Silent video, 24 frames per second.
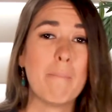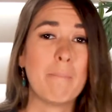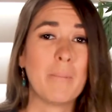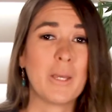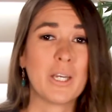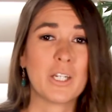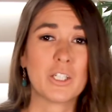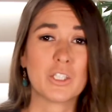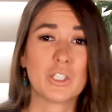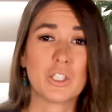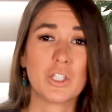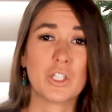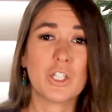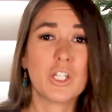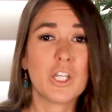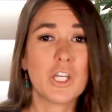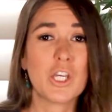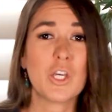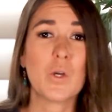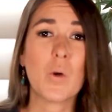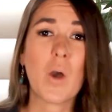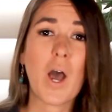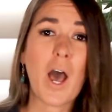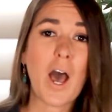make sure
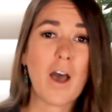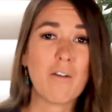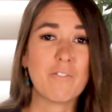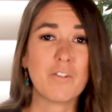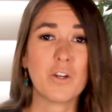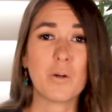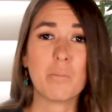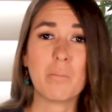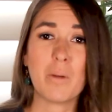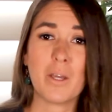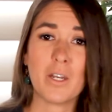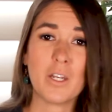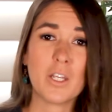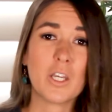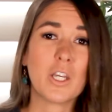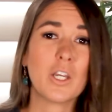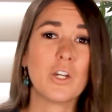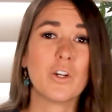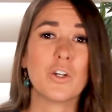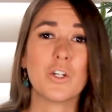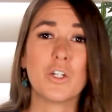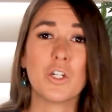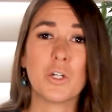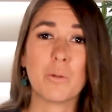that you have your
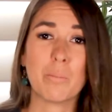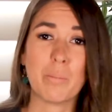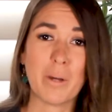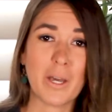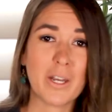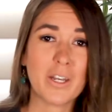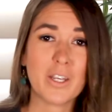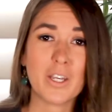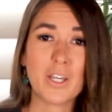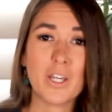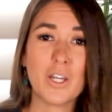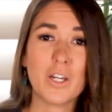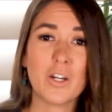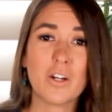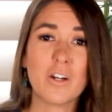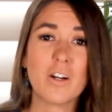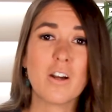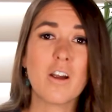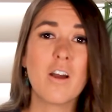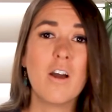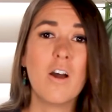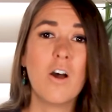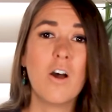manicure and your pedicure